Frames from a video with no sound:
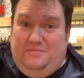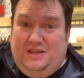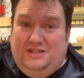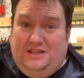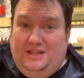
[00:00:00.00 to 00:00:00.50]

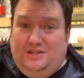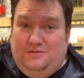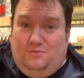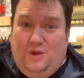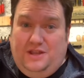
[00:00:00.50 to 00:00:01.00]
basically
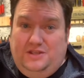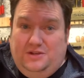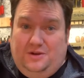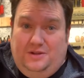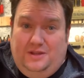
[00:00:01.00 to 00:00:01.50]
just
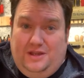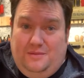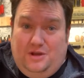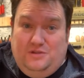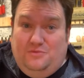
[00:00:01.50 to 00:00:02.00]
went on
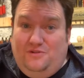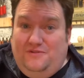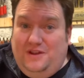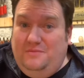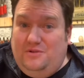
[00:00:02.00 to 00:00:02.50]
much more
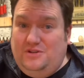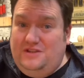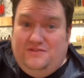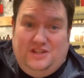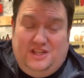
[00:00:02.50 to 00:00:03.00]
fun
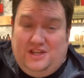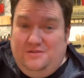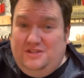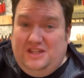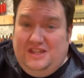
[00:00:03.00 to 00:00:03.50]
project
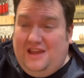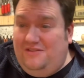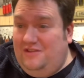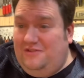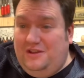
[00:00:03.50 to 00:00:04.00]
videos and
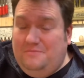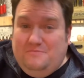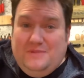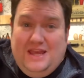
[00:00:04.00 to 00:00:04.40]
having fun.